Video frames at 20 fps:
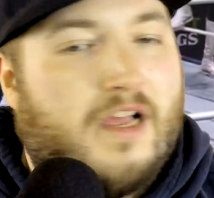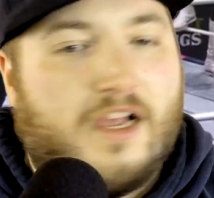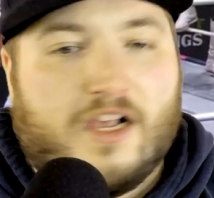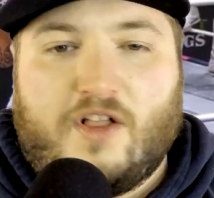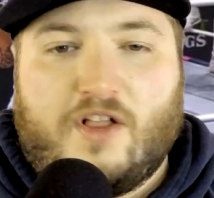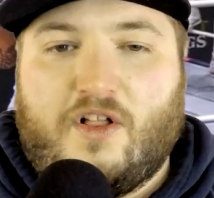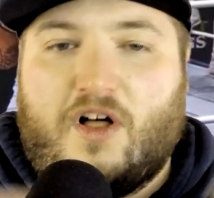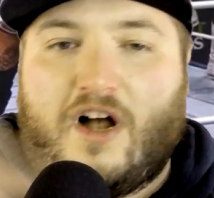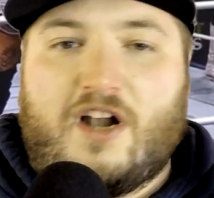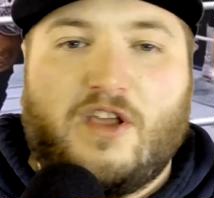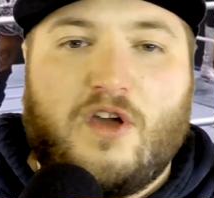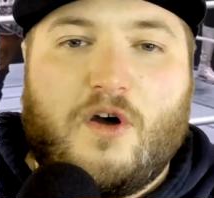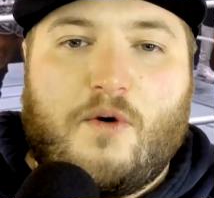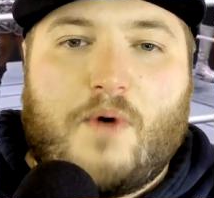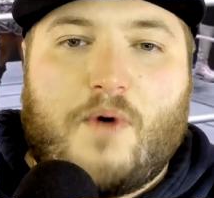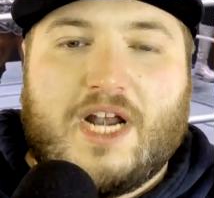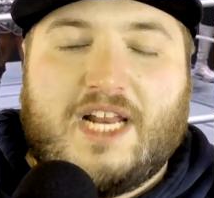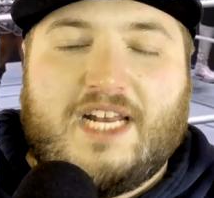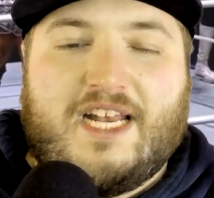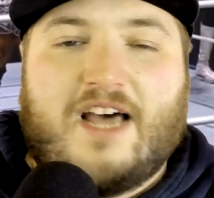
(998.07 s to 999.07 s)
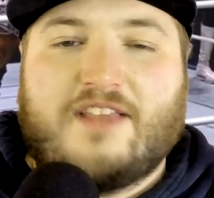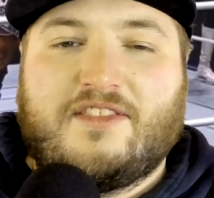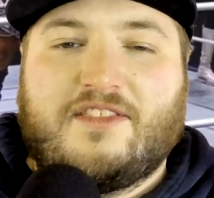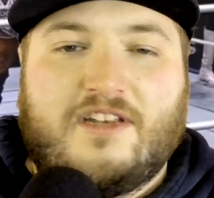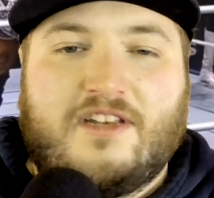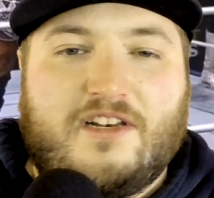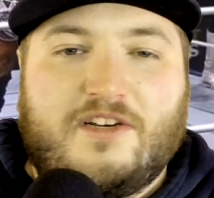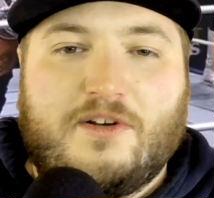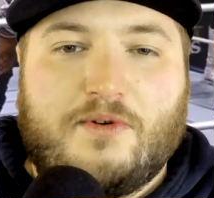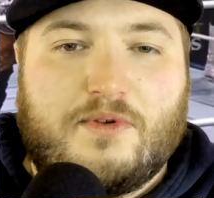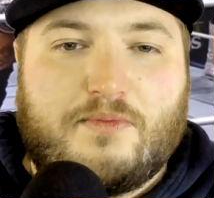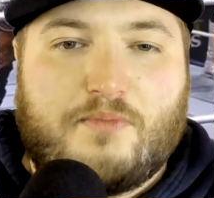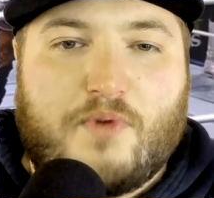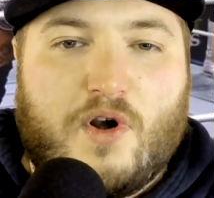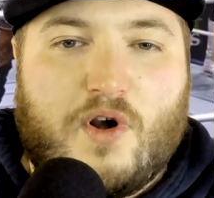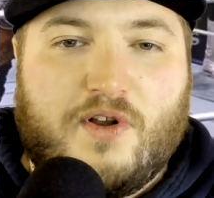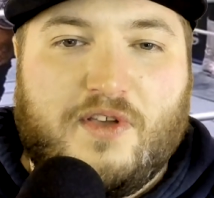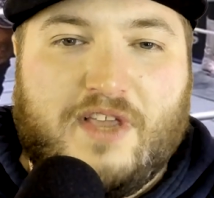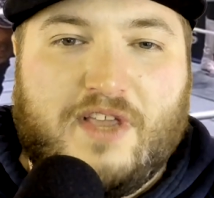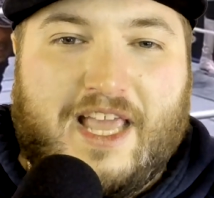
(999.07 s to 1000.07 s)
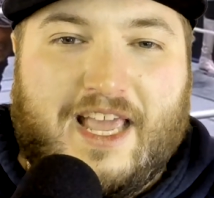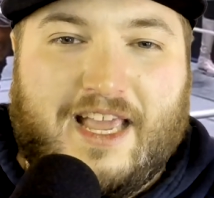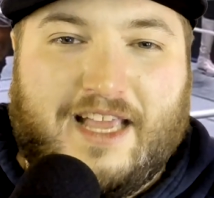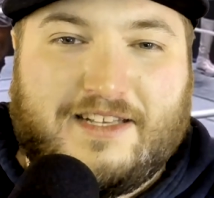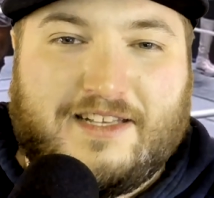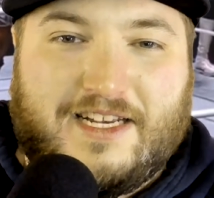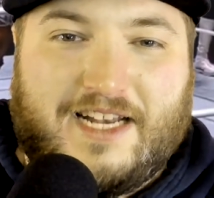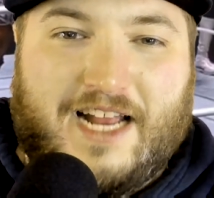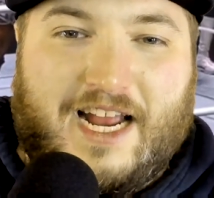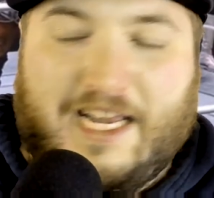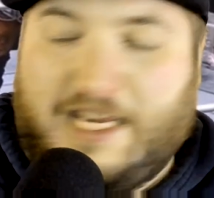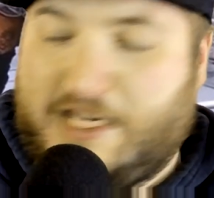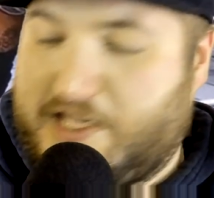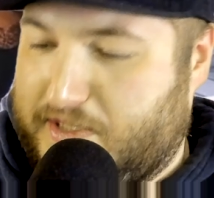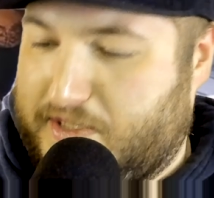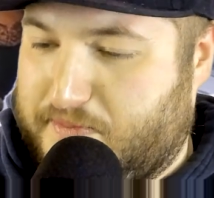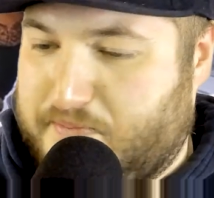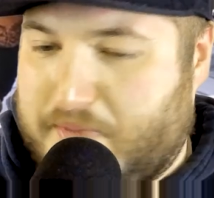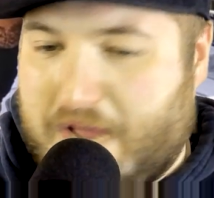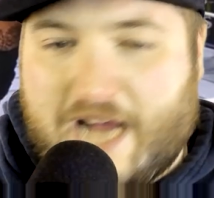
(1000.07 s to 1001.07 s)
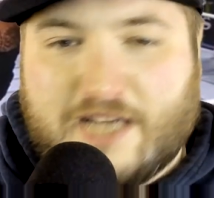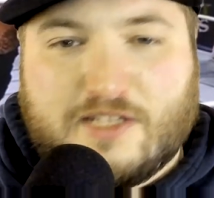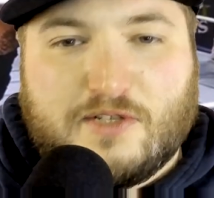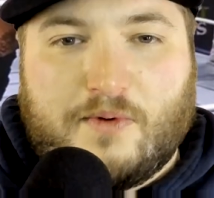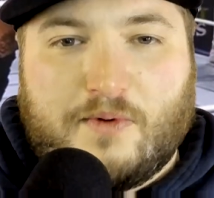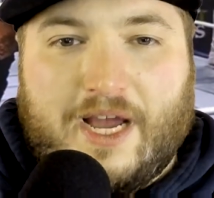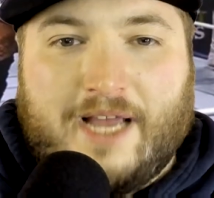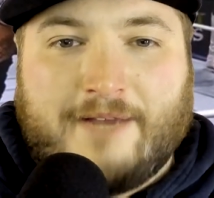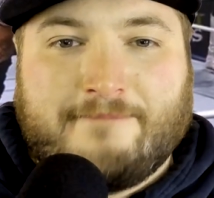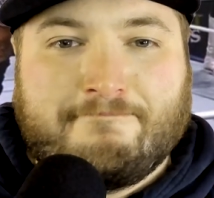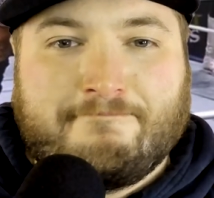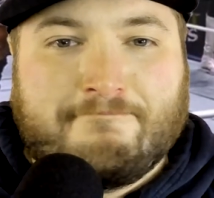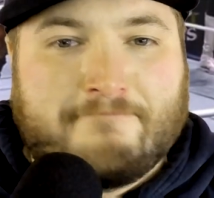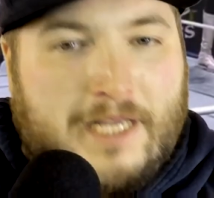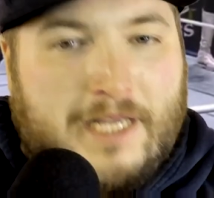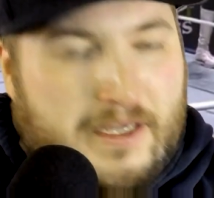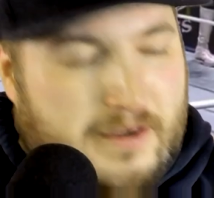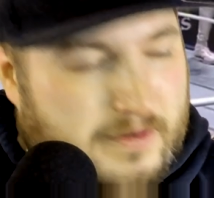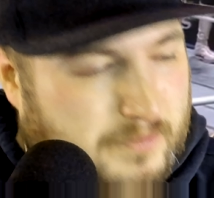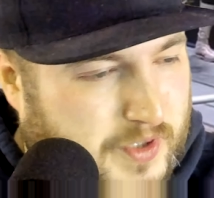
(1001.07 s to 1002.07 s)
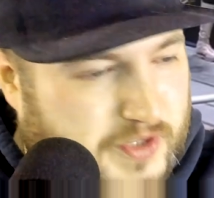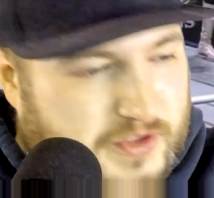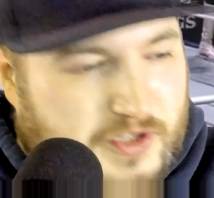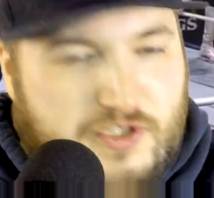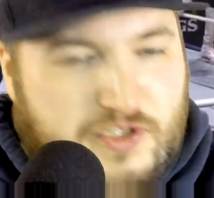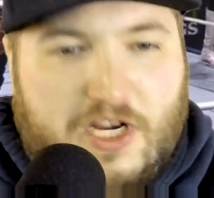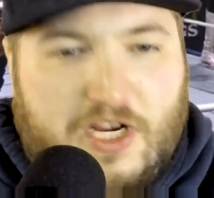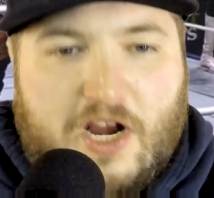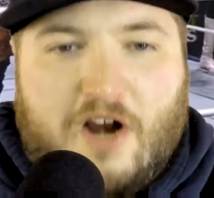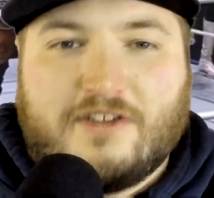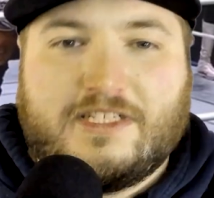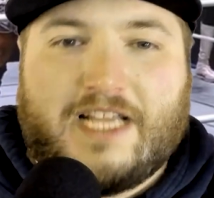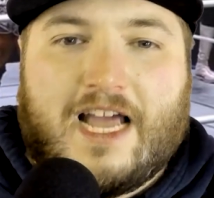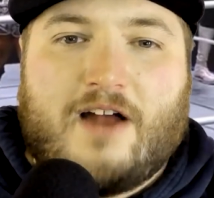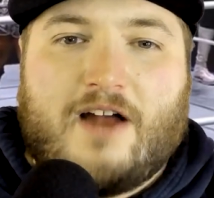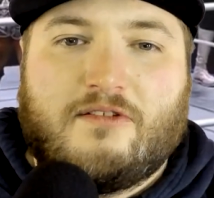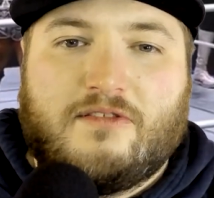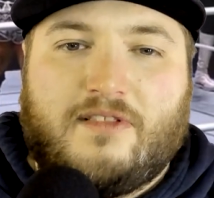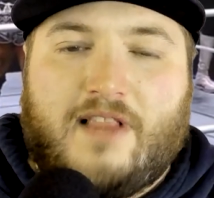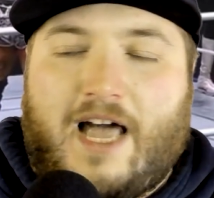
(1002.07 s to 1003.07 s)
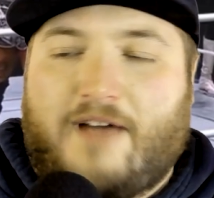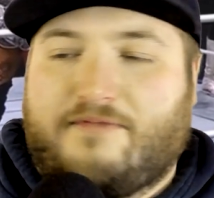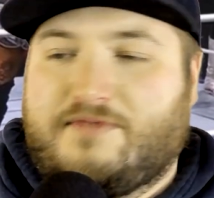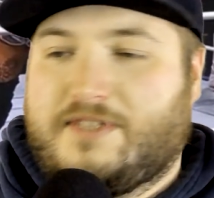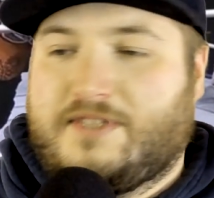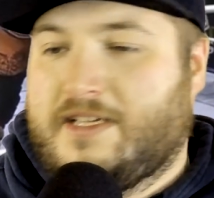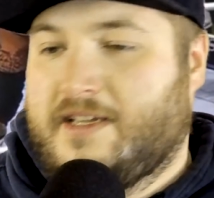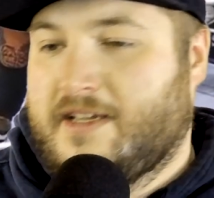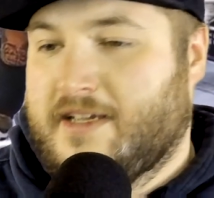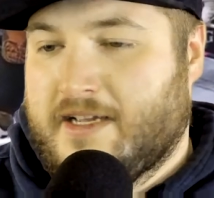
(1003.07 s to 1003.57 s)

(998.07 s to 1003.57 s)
Claudio wanted nothing to do with Brody King tonight. He just backed away, put the chair down and left.